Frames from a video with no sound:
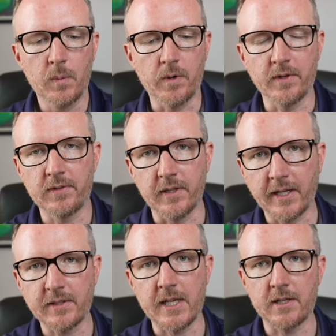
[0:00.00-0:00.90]
whereas
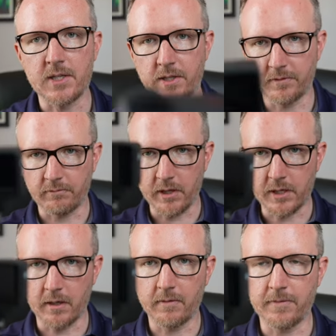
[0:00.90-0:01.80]
sixteen is just really
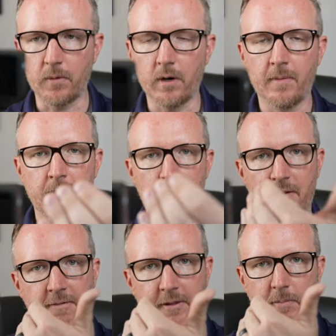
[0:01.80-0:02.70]
good for
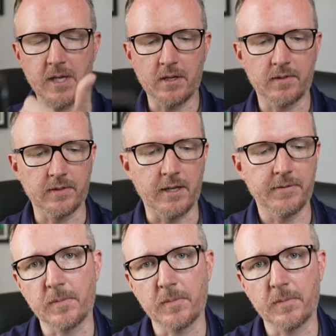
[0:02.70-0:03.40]
filming yourself.